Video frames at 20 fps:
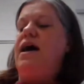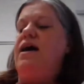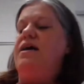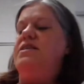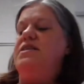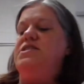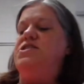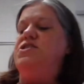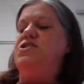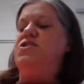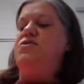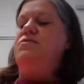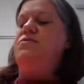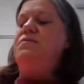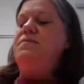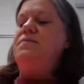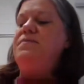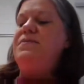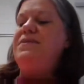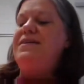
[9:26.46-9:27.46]
uh, this
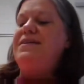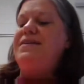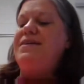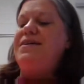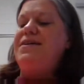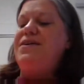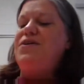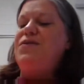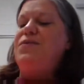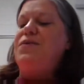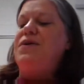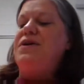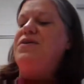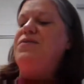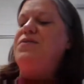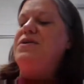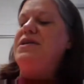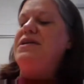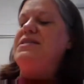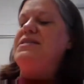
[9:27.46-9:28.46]
noon. What
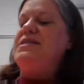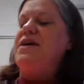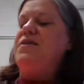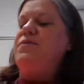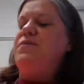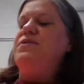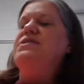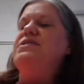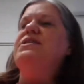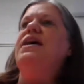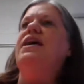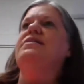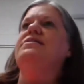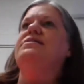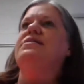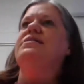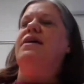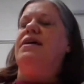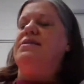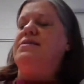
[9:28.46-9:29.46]
he really said was,
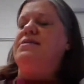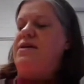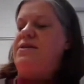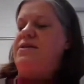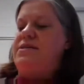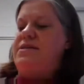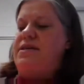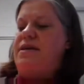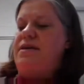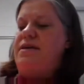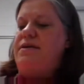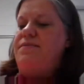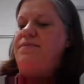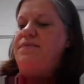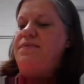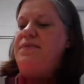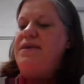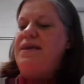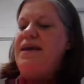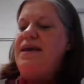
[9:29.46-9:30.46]
Yes, yes, I'll see.
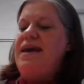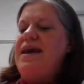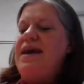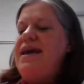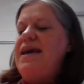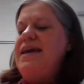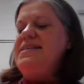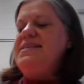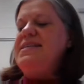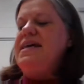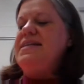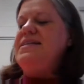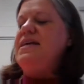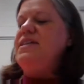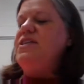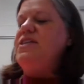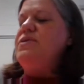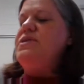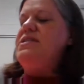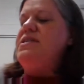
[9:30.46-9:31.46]
He set
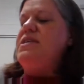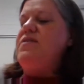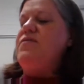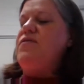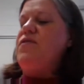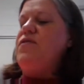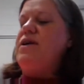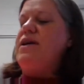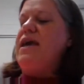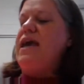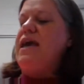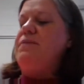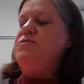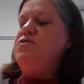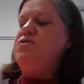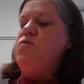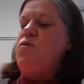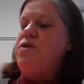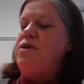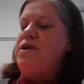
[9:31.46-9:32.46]
down the receiver and came
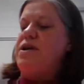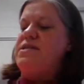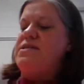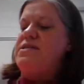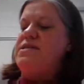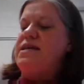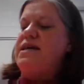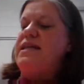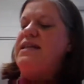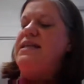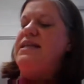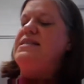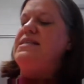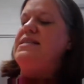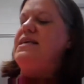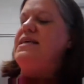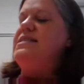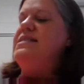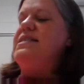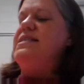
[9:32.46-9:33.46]
toward us,
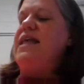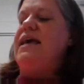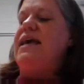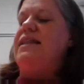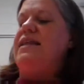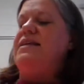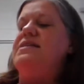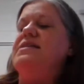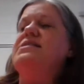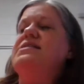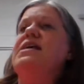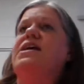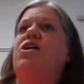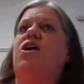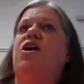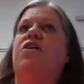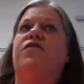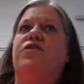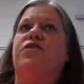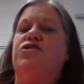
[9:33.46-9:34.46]
glistening slightly to take
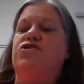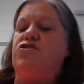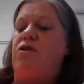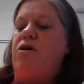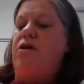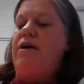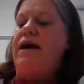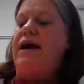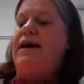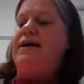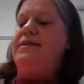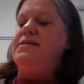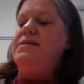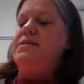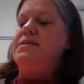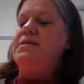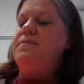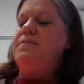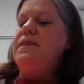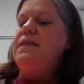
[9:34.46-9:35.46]
off our straw
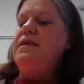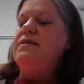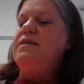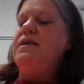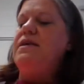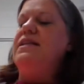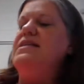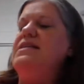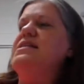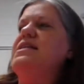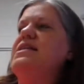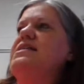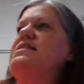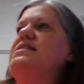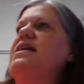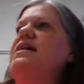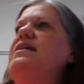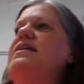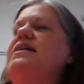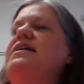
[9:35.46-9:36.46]
hats. The glistening
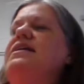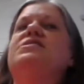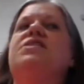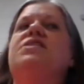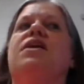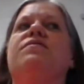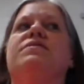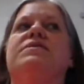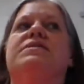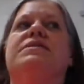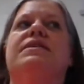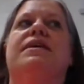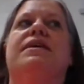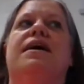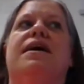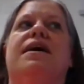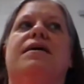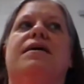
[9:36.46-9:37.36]
slightly is obviously